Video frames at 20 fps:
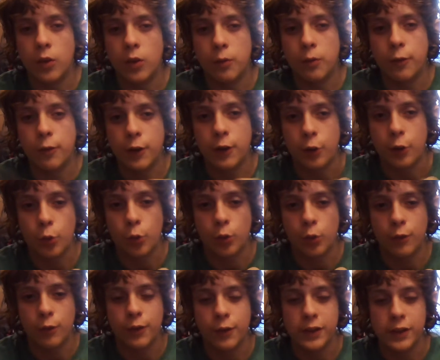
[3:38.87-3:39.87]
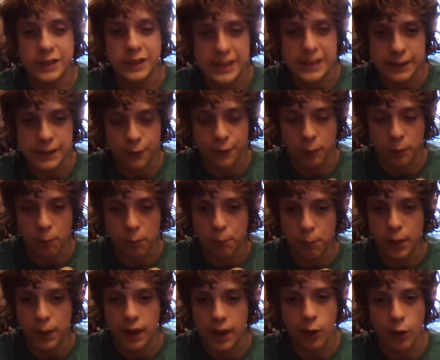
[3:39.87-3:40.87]
very sort of uneven
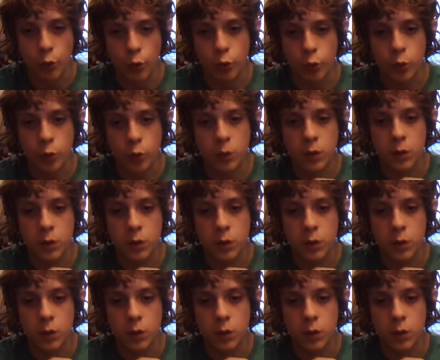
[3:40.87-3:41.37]
base